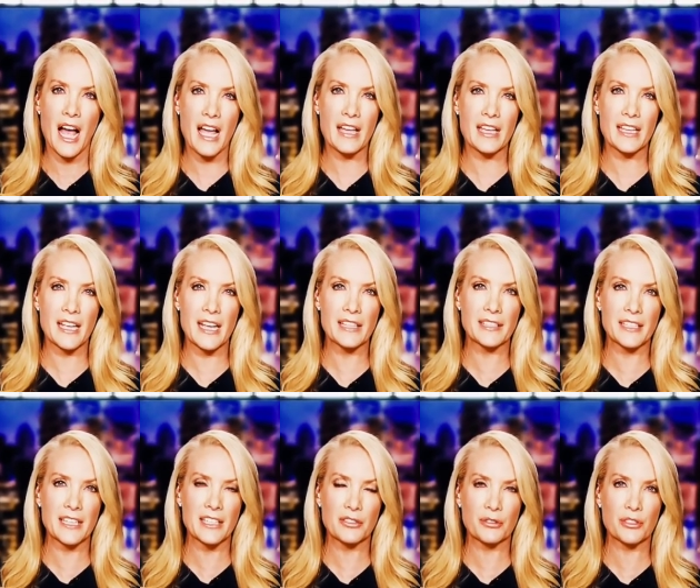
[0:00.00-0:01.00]
Uh, it, it's
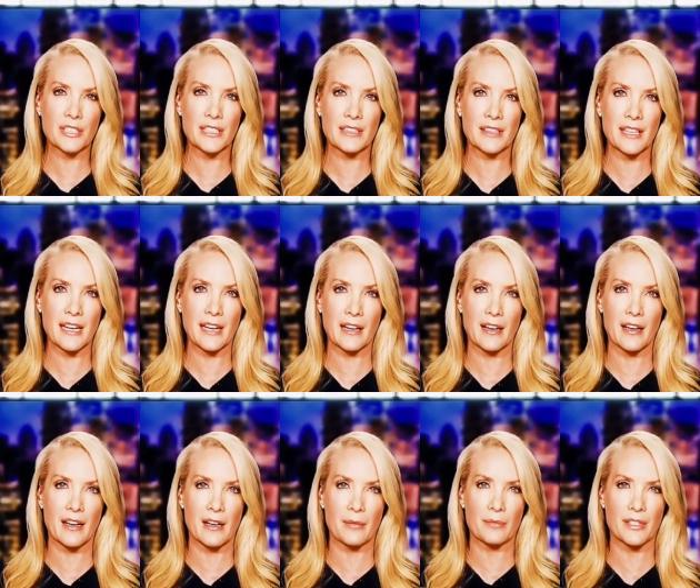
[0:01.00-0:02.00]
an interesting thing,
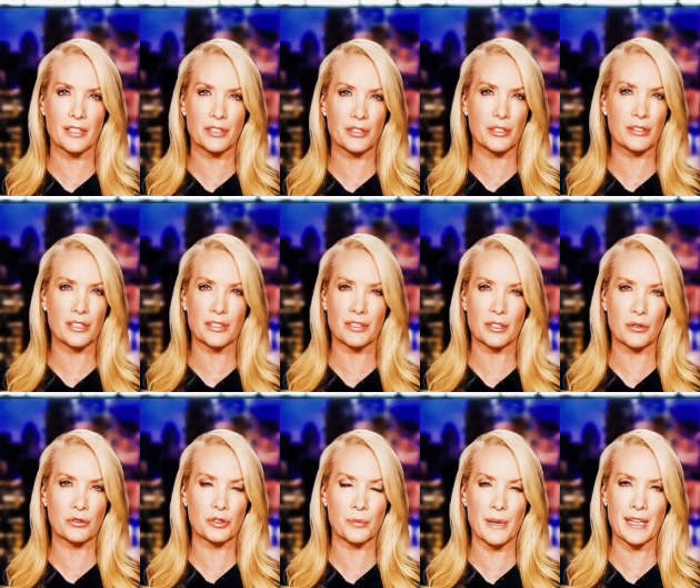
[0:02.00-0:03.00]
um, this the
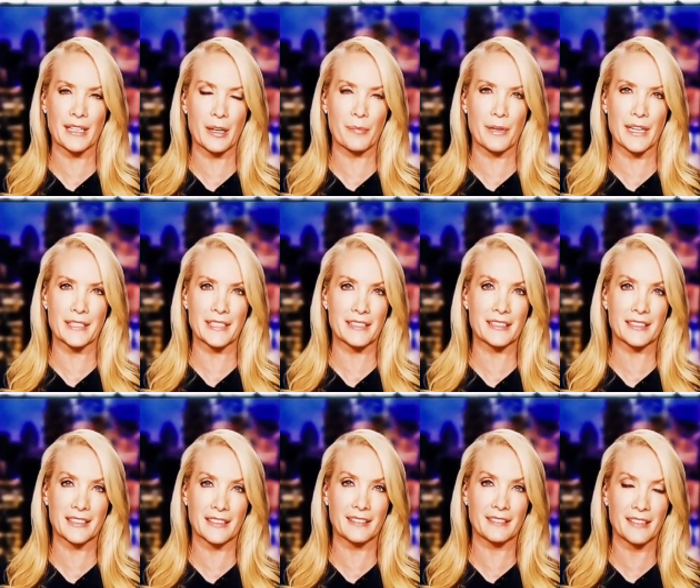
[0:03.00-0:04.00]
social media piece. It's
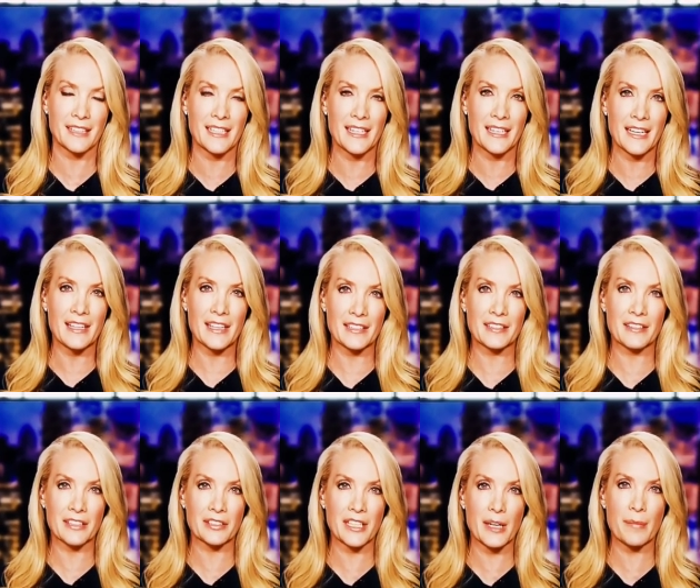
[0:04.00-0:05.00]
it's
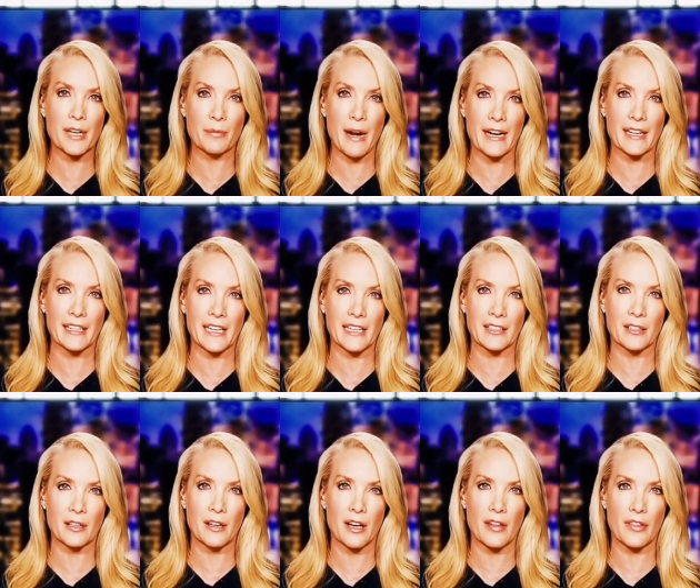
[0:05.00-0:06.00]
there's going to be a
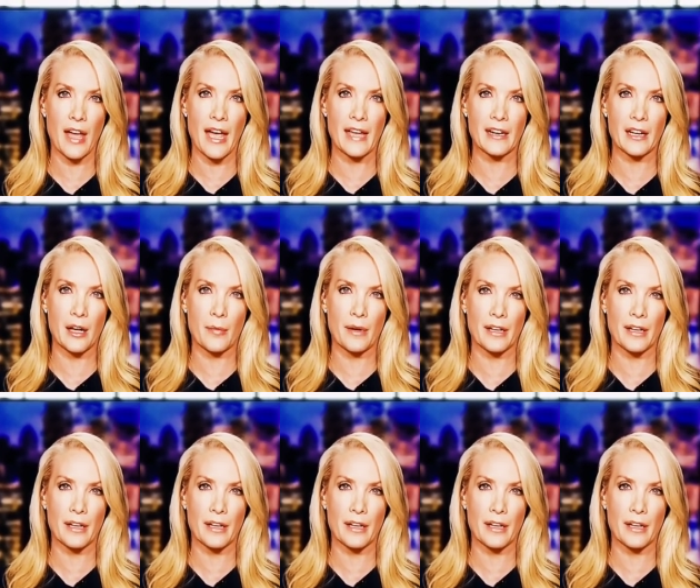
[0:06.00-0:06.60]
reckoning on that.